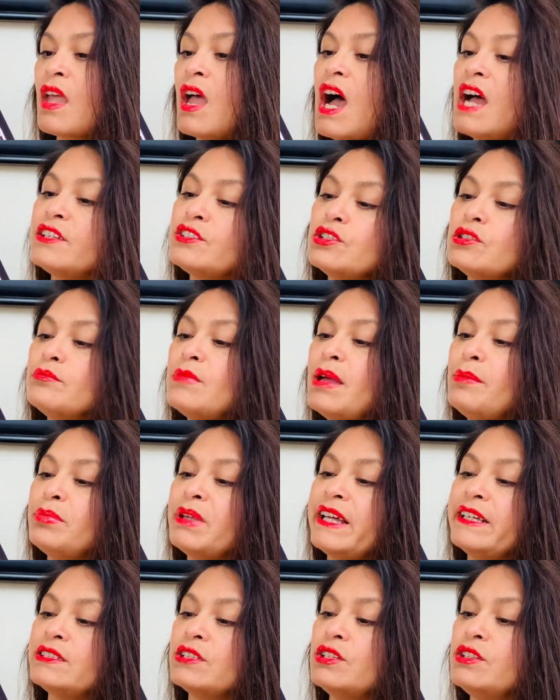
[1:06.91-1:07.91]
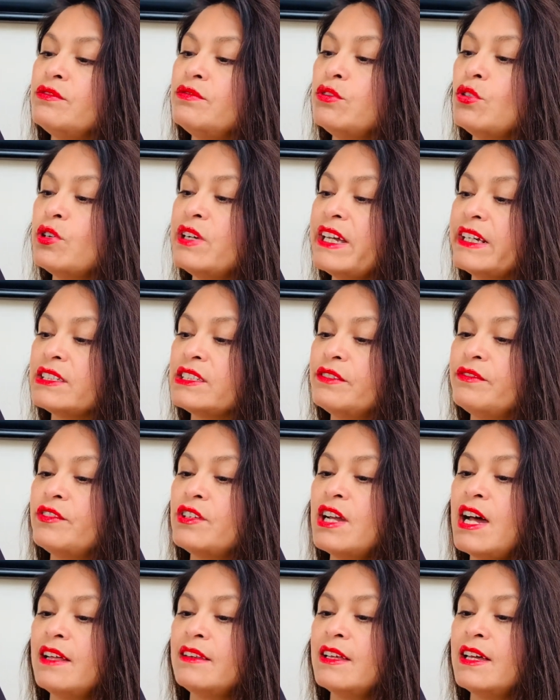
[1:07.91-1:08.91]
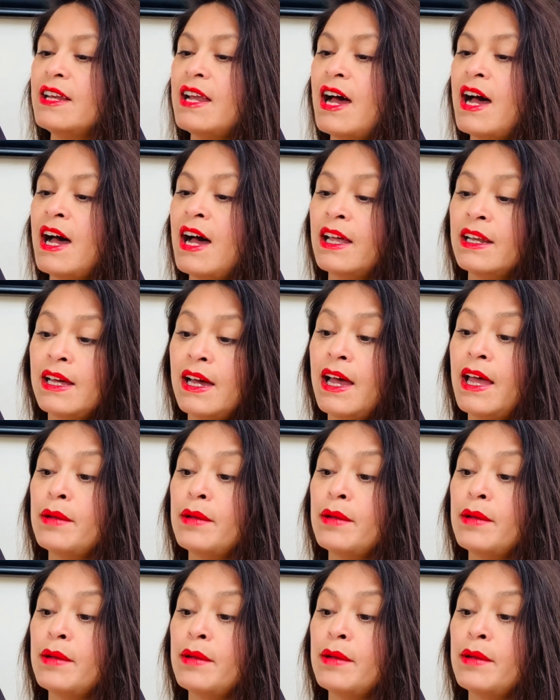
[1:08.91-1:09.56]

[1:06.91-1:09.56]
I took my place on the floor next to Fernanda and Anna,